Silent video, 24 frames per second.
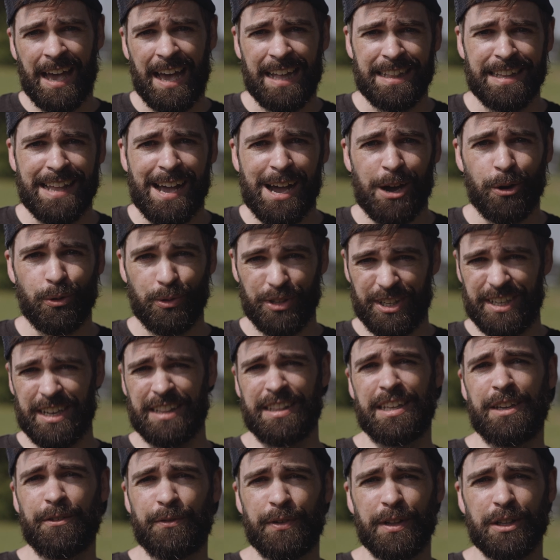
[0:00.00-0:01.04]
And now the
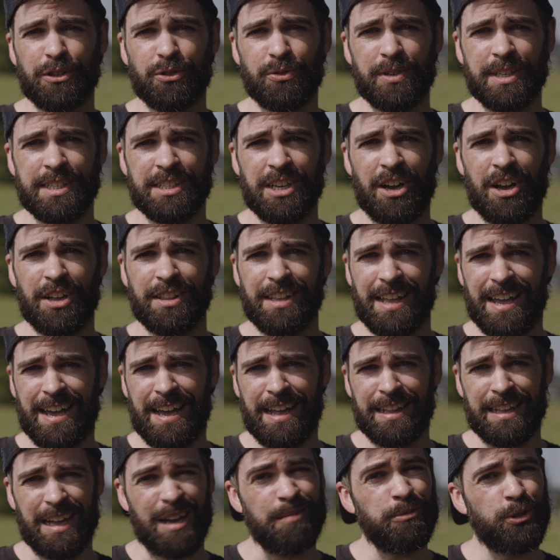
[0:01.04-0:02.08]
ND filter is on
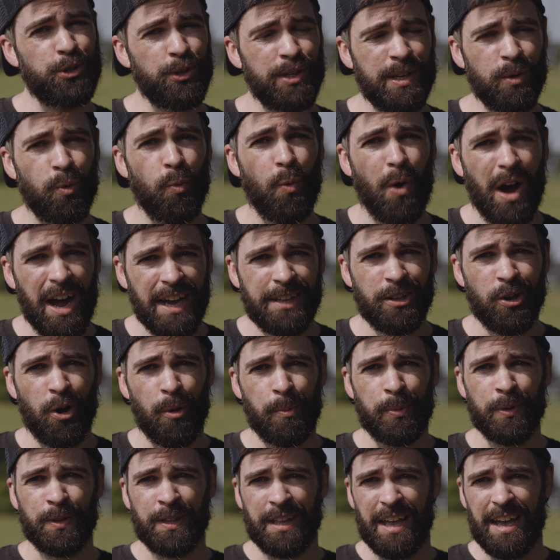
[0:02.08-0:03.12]
and I'm shooting wide
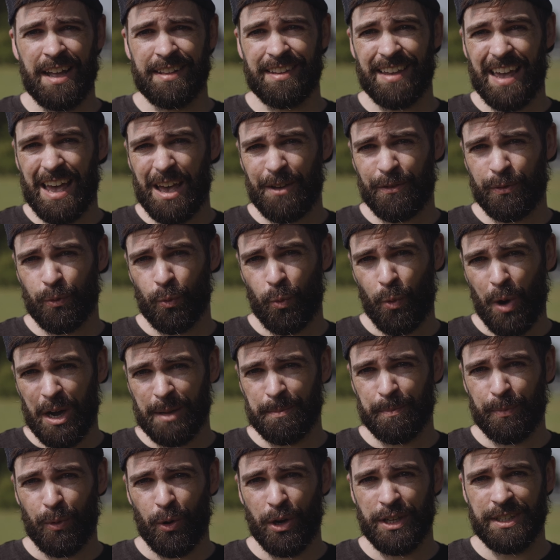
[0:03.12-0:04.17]
open at
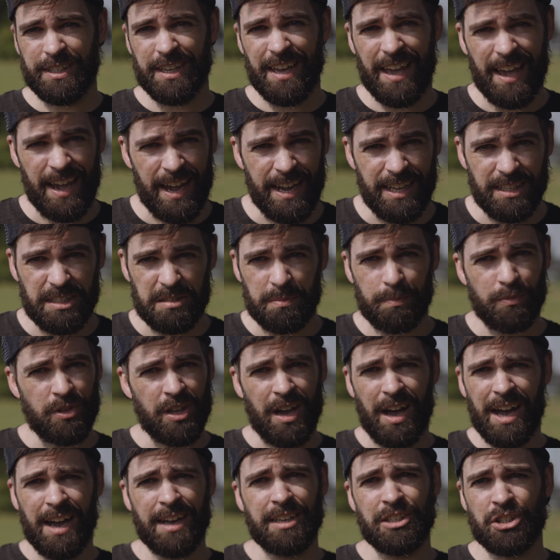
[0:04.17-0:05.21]
f1.8. The
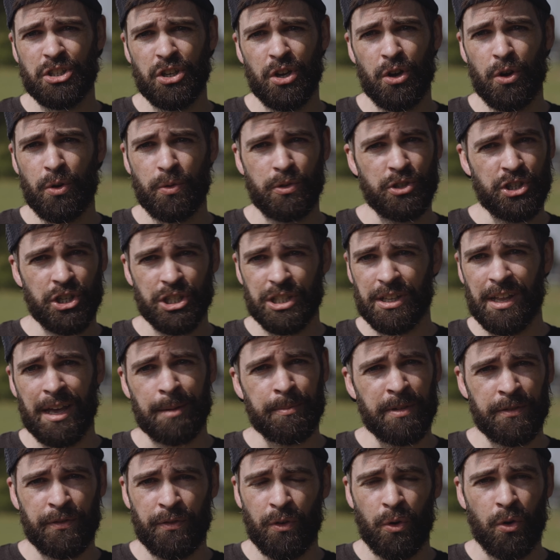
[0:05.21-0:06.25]
ISO, just like
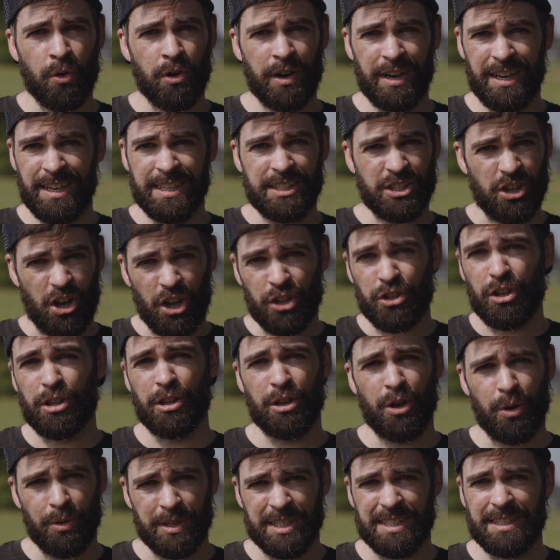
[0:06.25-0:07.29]
before, is on the
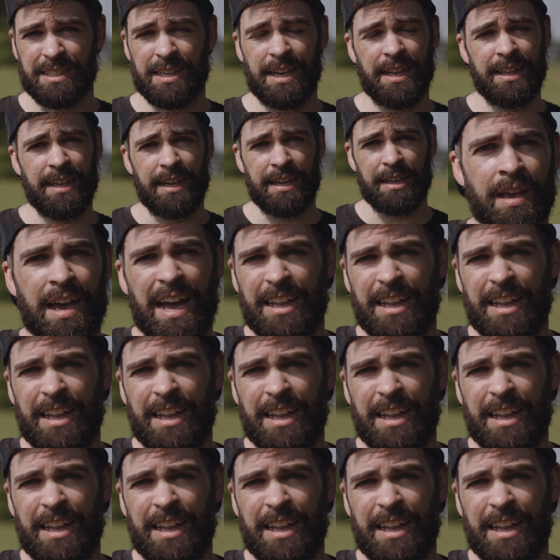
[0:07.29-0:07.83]
lowest setting.